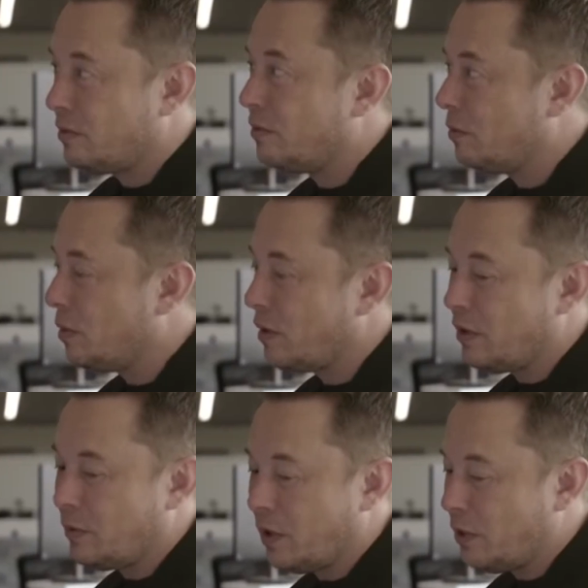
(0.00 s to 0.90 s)
But
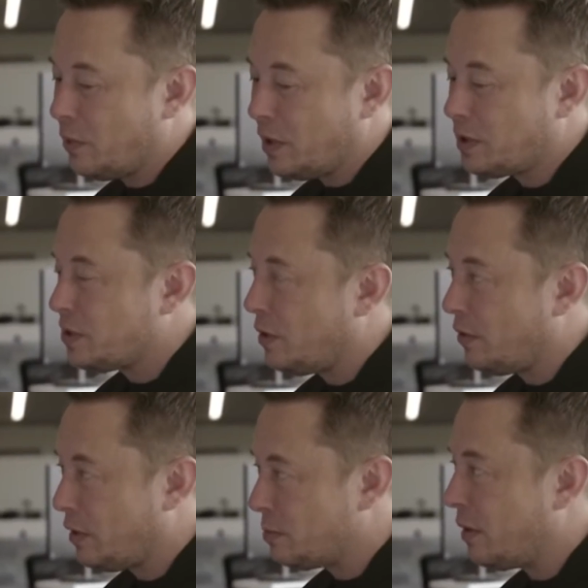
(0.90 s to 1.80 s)
enough about
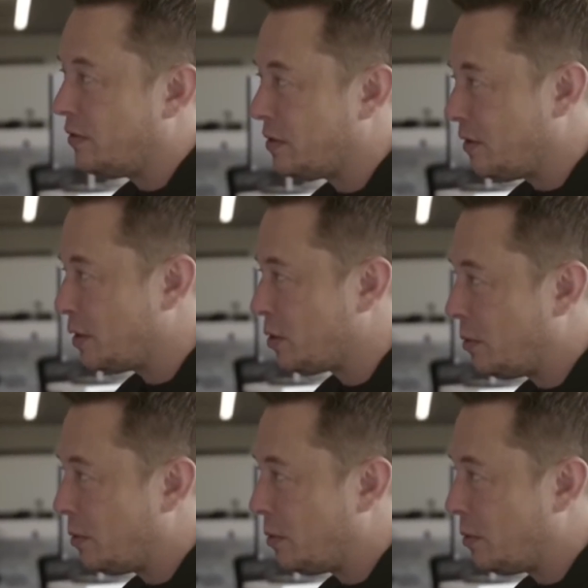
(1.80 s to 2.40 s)
Elon's woes.